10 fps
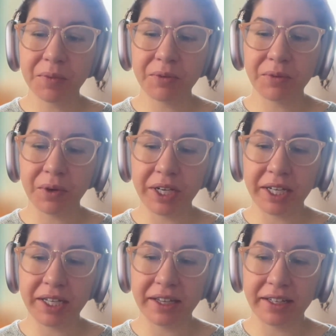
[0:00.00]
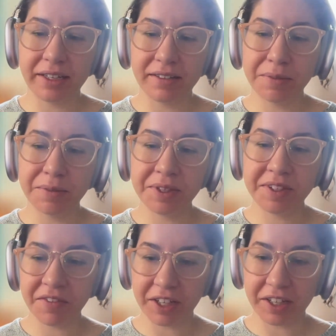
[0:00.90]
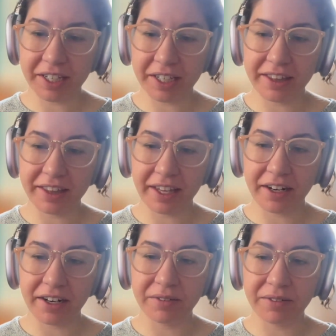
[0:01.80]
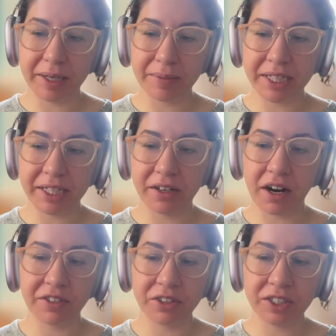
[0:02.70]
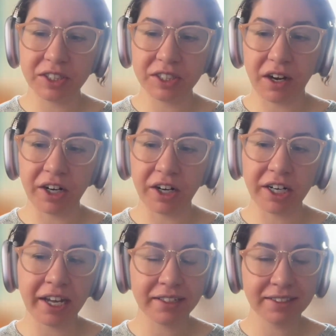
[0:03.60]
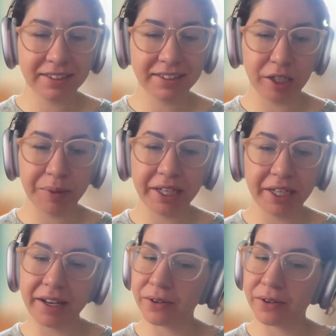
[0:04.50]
someone wrote in that specifically their rehab center offers ArcX therapy.